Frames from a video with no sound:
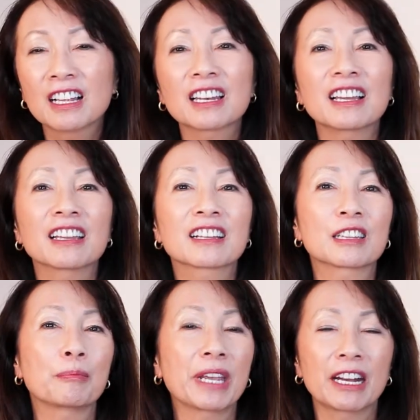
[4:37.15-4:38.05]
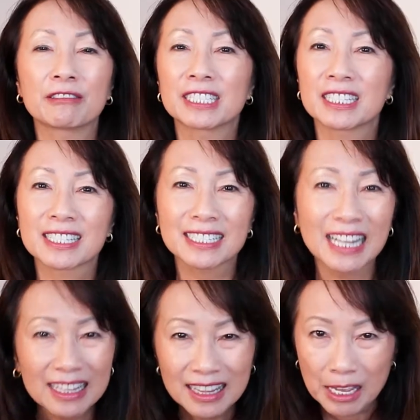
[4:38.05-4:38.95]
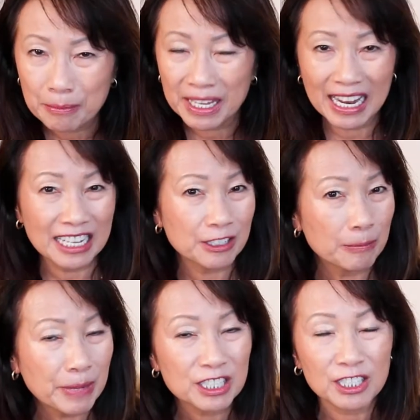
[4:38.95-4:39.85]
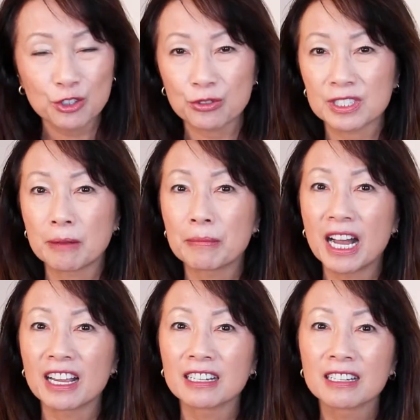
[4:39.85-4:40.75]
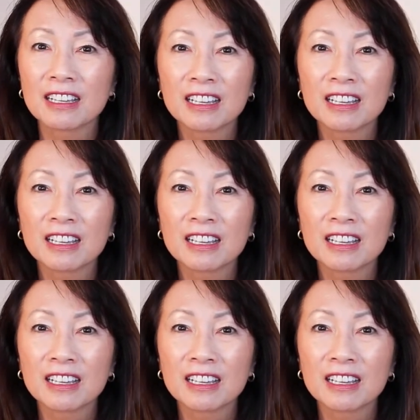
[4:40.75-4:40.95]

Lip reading: like the parent has got them and has their best interest in mind.